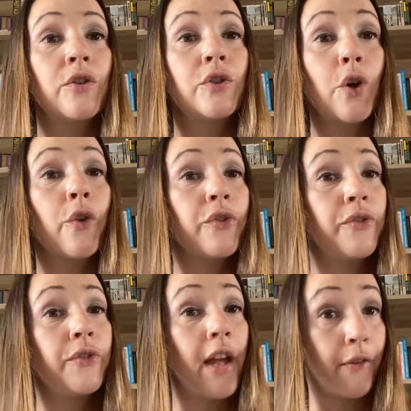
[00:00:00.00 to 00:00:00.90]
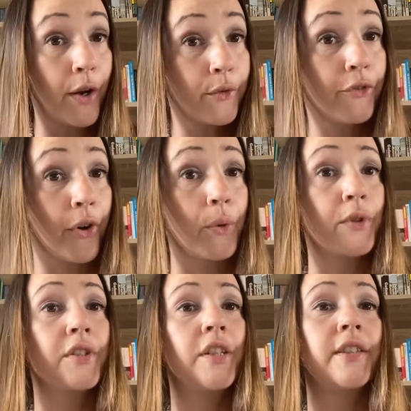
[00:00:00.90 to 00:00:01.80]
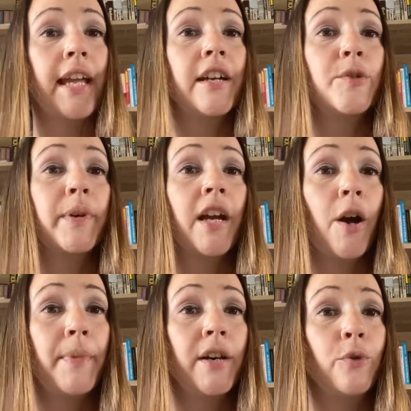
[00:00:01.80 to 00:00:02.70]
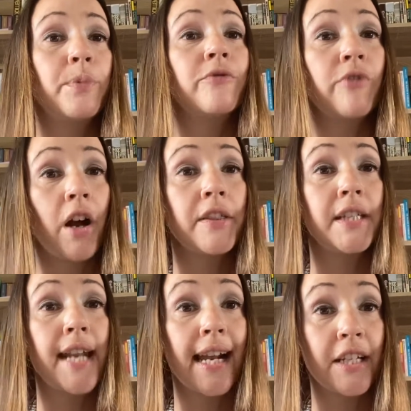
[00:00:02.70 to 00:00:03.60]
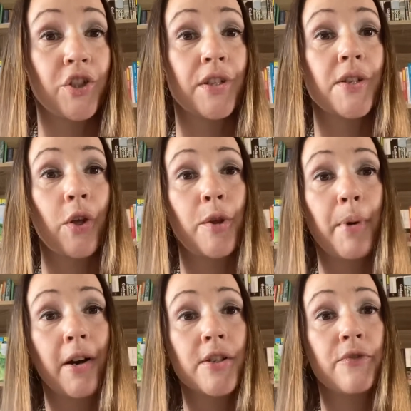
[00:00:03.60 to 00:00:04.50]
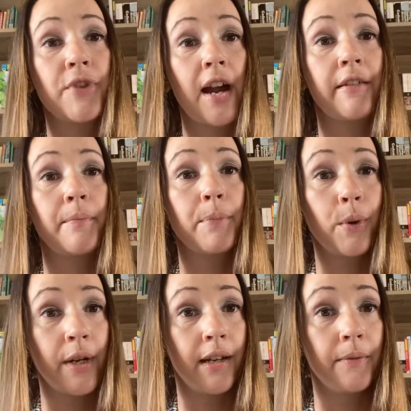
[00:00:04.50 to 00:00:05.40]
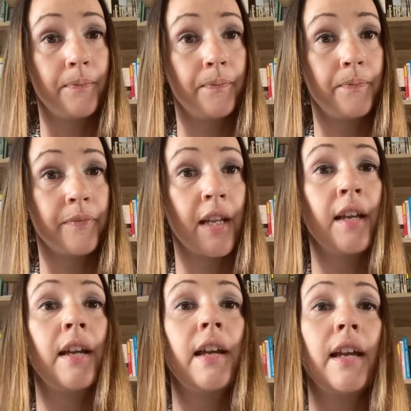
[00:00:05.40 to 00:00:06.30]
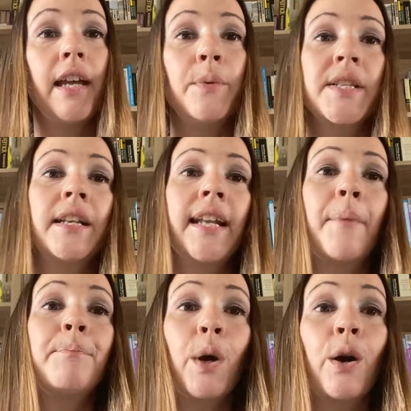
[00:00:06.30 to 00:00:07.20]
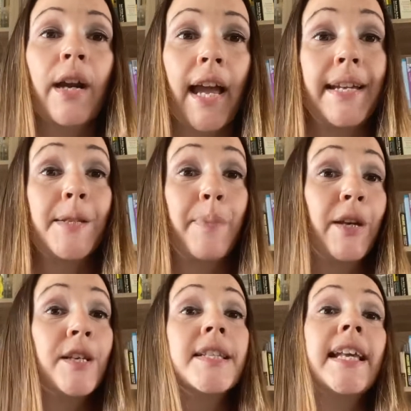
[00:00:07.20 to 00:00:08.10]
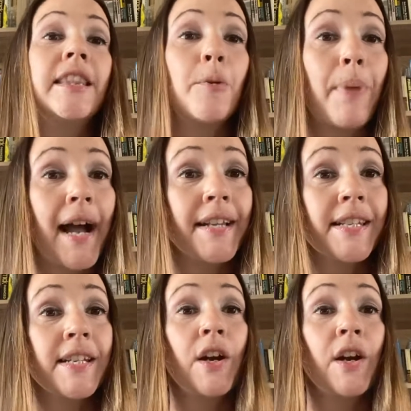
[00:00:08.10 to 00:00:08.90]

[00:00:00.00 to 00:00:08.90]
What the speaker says: not their own fault that they had become ill, but rather negligence on the part of their employer. It was a landmark case because in the past,